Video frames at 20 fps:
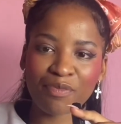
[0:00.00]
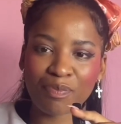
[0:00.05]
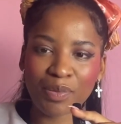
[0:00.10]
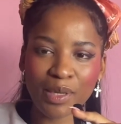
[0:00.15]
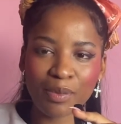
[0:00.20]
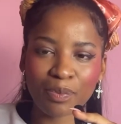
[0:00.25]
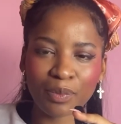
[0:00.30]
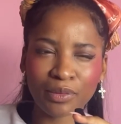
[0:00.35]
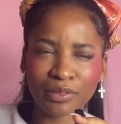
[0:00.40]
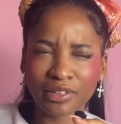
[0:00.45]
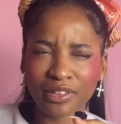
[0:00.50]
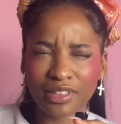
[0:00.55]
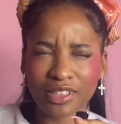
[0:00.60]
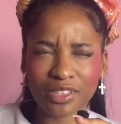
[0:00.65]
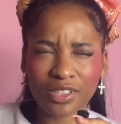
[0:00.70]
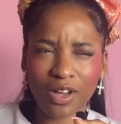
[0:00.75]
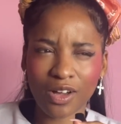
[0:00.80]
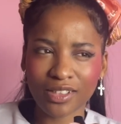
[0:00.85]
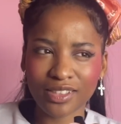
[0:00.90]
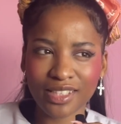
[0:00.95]
people in this
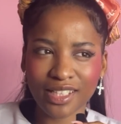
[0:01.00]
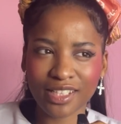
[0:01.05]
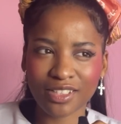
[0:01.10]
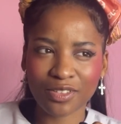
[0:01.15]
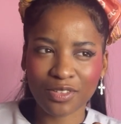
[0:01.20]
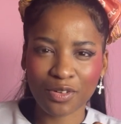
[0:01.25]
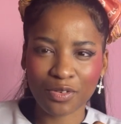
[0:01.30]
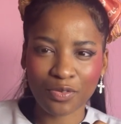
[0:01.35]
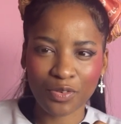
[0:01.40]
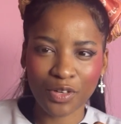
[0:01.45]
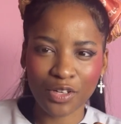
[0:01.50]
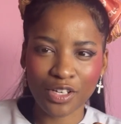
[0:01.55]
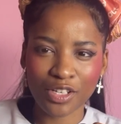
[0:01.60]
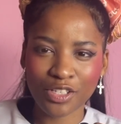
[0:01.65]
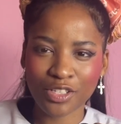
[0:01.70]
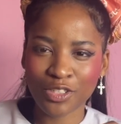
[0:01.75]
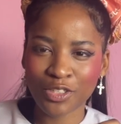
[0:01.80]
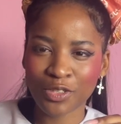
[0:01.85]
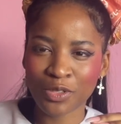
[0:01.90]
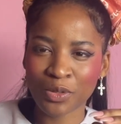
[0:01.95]
context refers
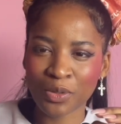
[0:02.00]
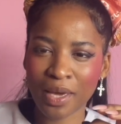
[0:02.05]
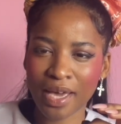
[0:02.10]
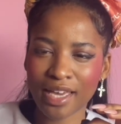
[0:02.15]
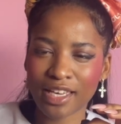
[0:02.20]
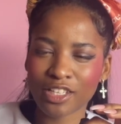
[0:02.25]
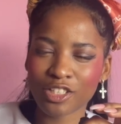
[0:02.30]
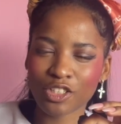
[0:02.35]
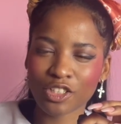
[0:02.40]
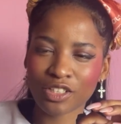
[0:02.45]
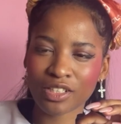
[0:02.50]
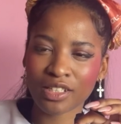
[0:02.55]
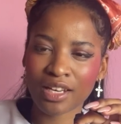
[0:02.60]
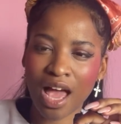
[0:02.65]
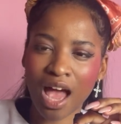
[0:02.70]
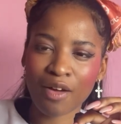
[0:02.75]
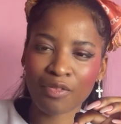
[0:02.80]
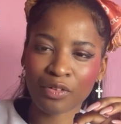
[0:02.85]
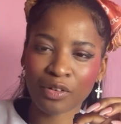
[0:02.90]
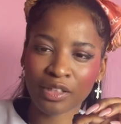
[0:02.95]
to Asian and
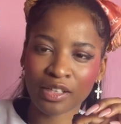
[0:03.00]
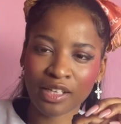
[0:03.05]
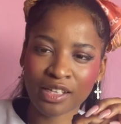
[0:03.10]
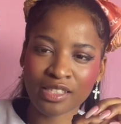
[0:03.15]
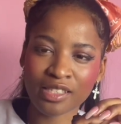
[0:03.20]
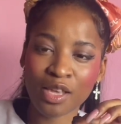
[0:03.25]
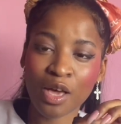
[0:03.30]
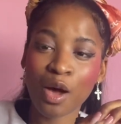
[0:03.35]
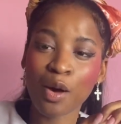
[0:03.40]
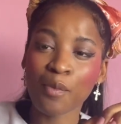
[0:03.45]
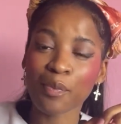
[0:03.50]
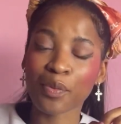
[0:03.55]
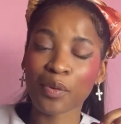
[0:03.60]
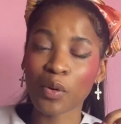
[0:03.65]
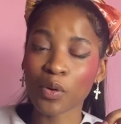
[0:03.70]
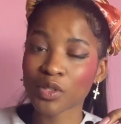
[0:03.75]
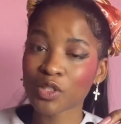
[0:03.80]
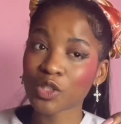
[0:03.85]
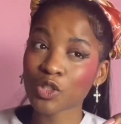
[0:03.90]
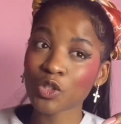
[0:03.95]
Africans
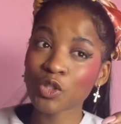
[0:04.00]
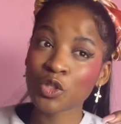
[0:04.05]
brought